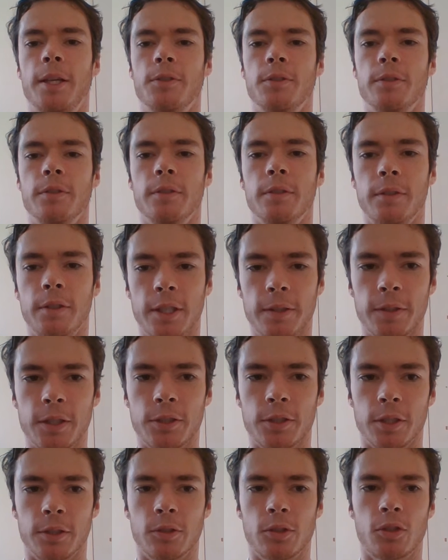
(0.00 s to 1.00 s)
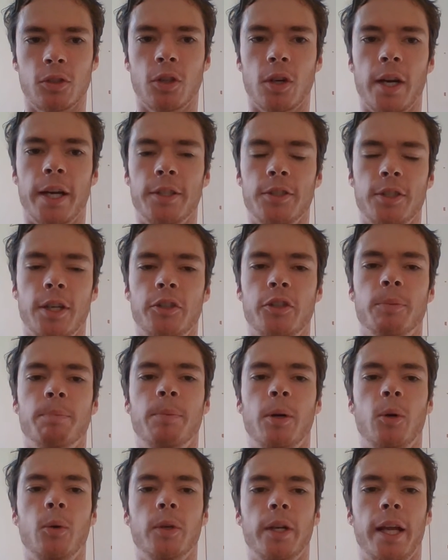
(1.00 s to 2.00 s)
has never since tried such a
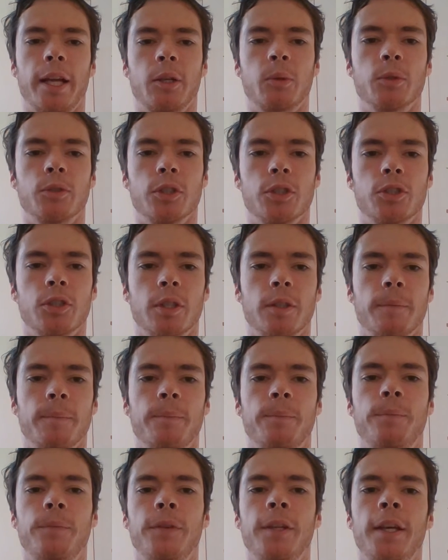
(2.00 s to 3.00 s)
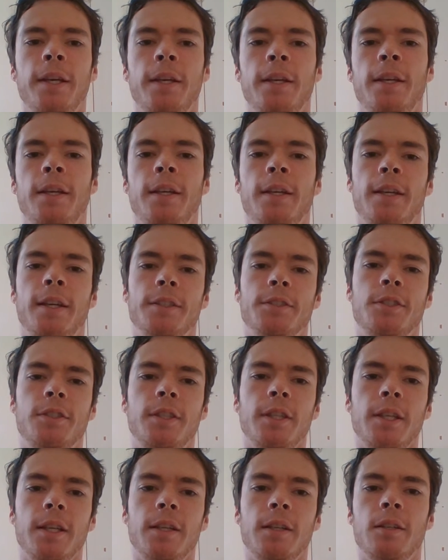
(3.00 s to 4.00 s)
bold acquisition.
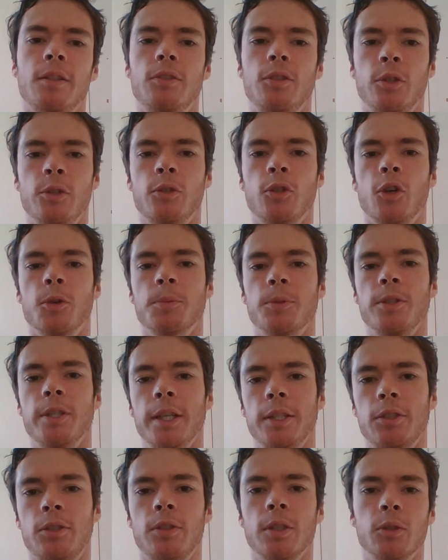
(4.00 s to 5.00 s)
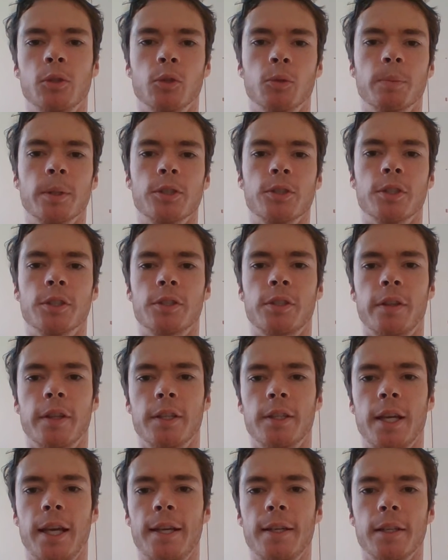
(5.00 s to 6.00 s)
Instead, NewsCorp's next digital business, The
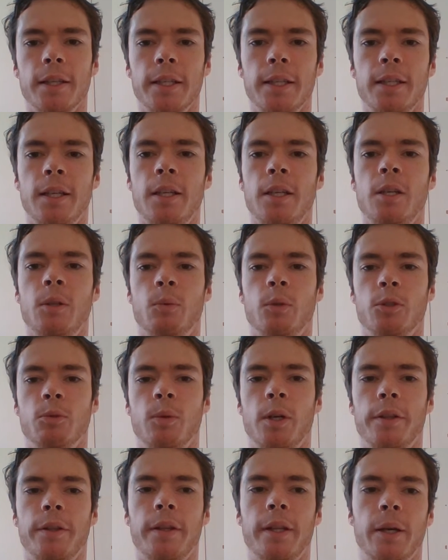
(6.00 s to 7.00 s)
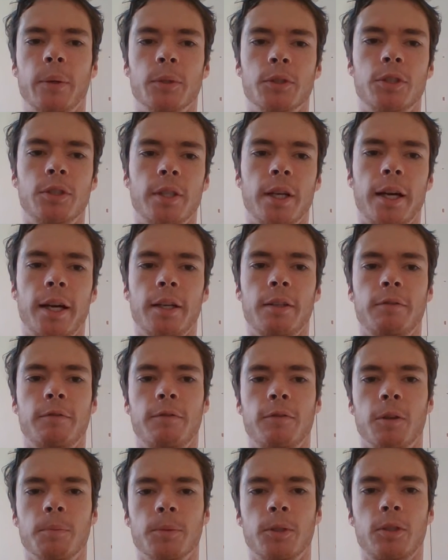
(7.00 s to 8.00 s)
Daily, was one that they would start
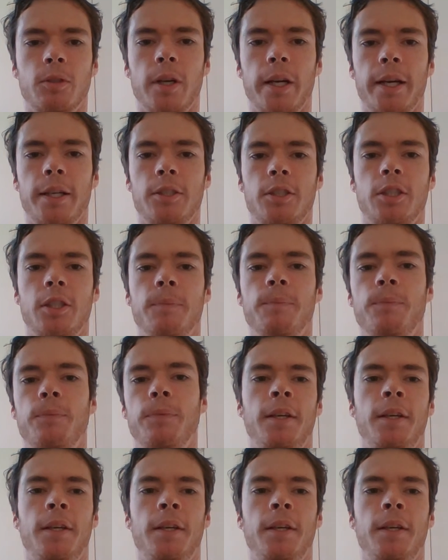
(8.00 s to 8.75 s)
from scratch.